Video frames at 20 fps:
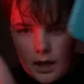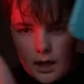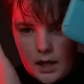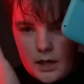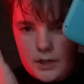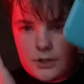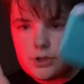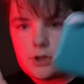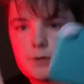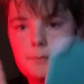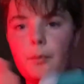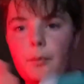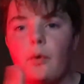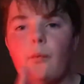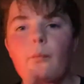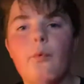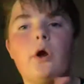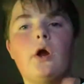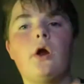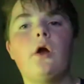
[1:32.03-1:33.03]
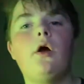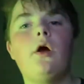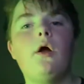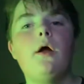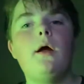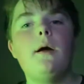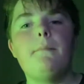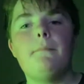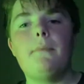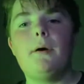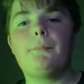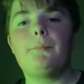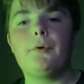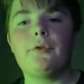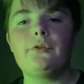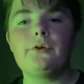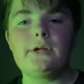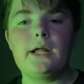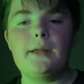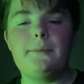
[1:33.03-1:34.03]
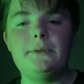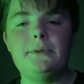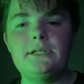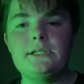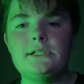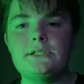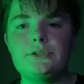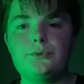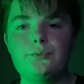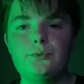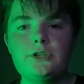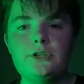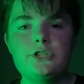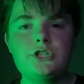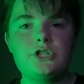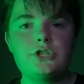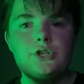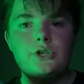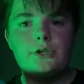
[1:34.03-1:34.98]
to the point where my brother gave me his Switch.